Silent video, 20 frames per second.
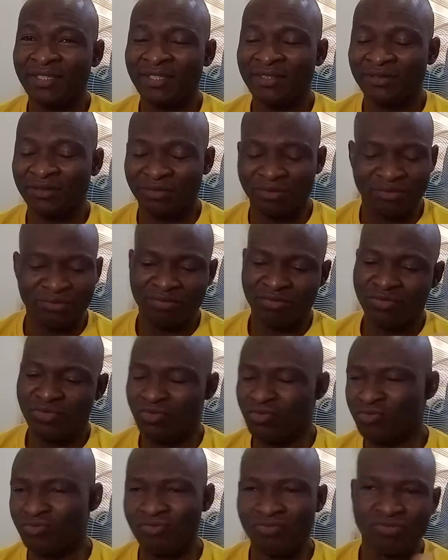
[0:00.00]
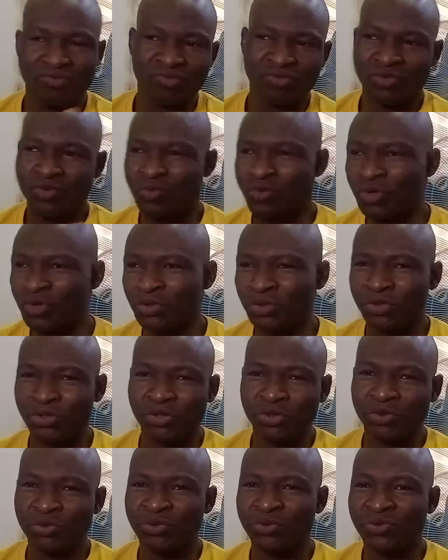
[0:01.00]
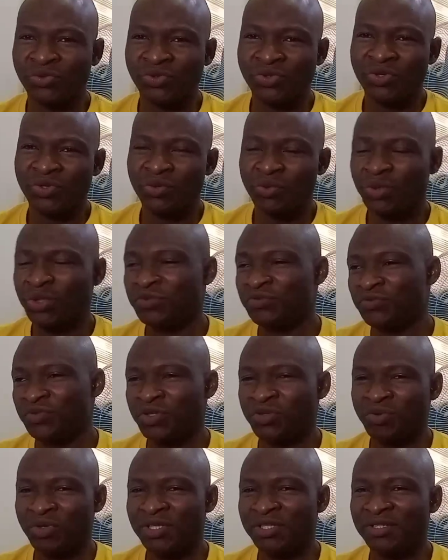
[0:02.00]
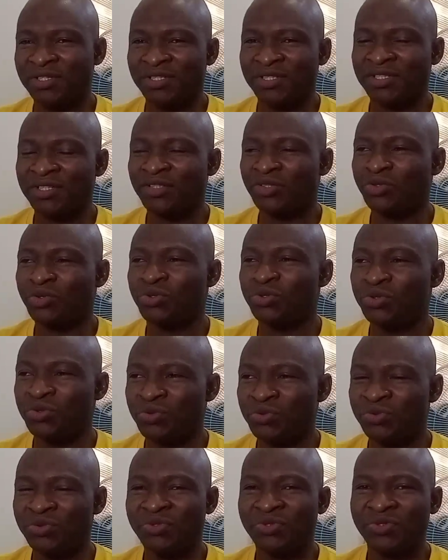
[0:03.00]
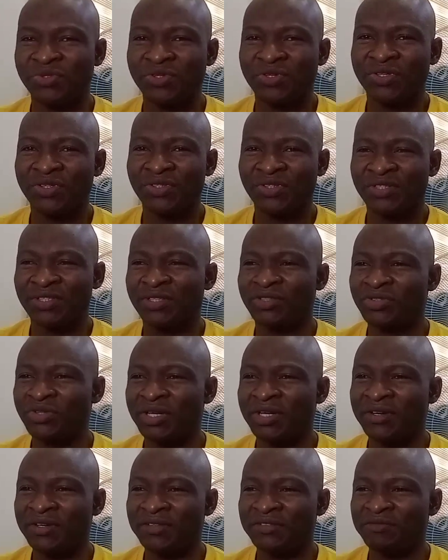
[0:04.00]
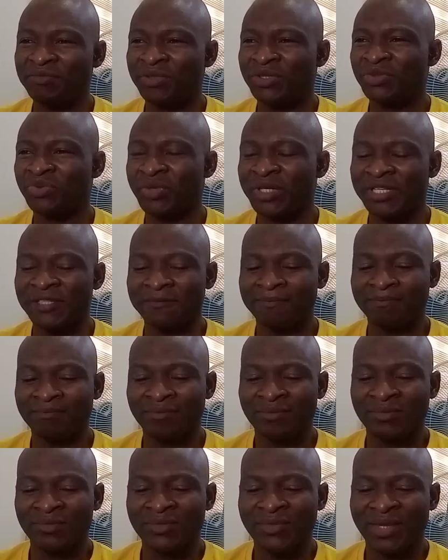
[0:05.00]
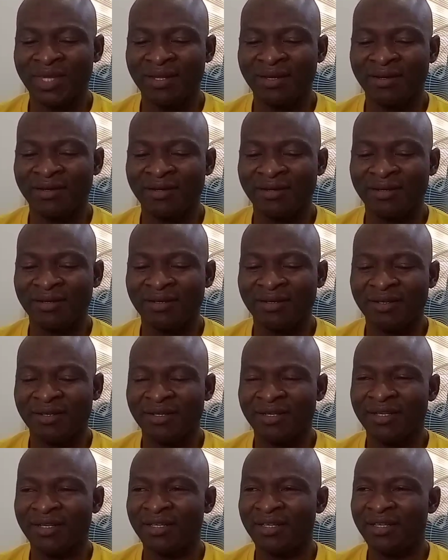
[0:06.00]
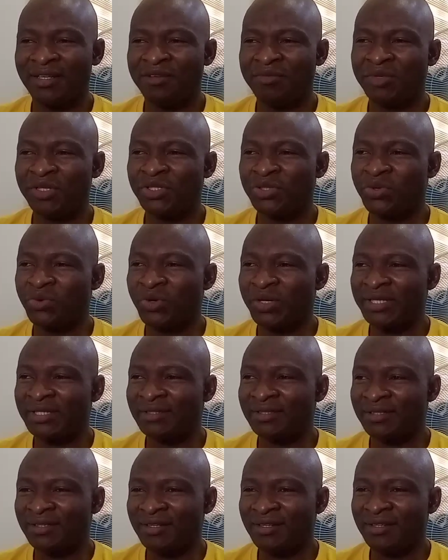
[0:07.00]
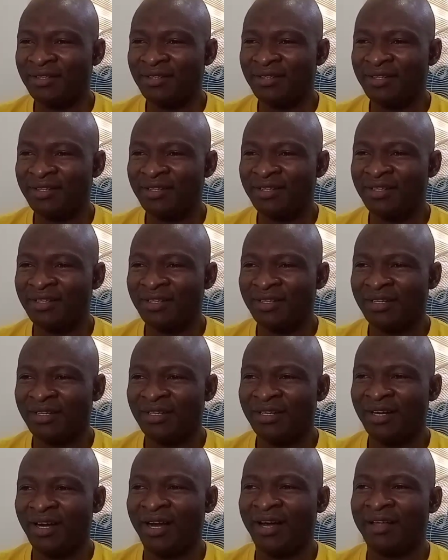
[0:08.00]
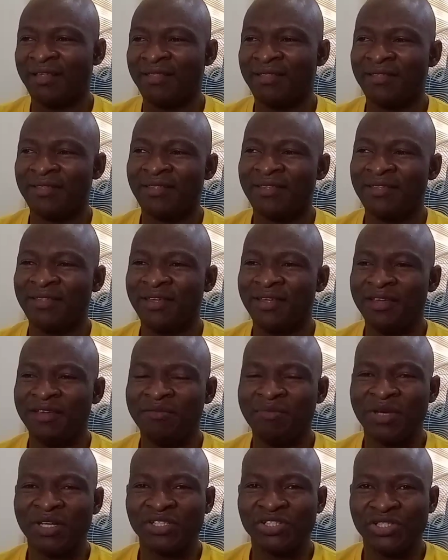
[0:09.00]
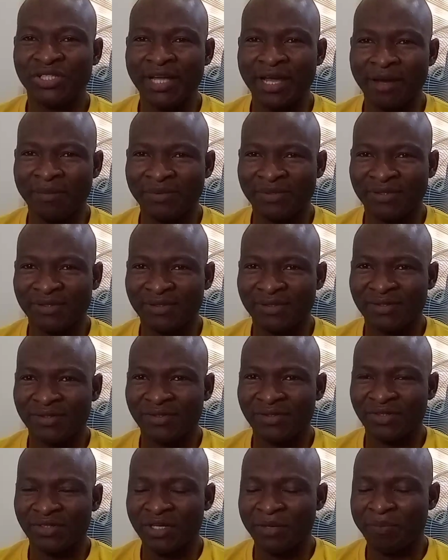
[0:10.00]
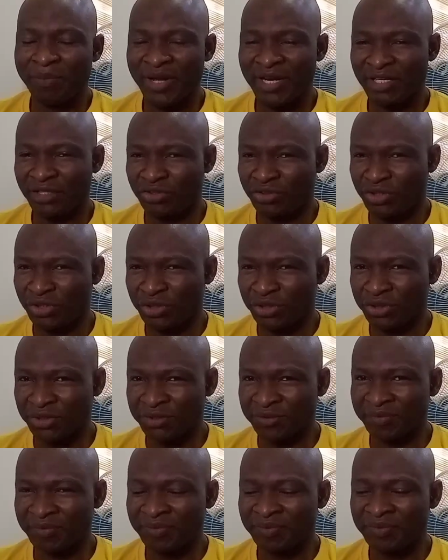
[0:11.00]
You want to choose which frequency to use. It's a trade-off between the image quality and the image depth, the penetration.